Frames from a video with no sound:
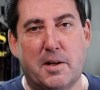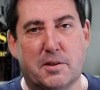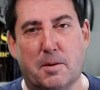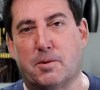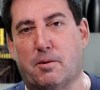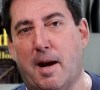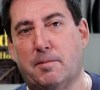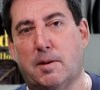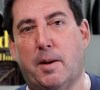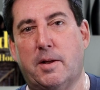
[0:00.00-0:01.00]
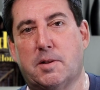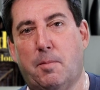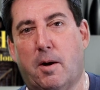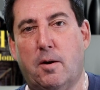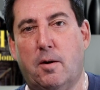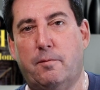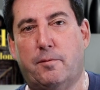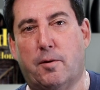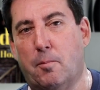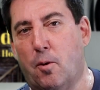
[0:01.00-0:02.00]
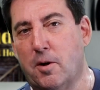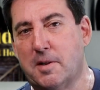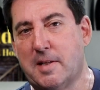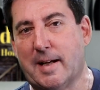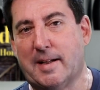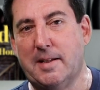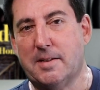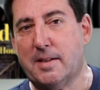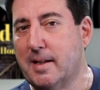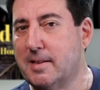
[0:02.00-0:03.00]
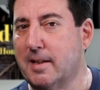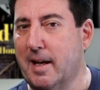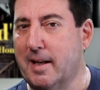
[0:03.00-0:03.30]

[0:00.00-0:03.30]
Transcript: Subscribe to Bud Smart Home for more tech insights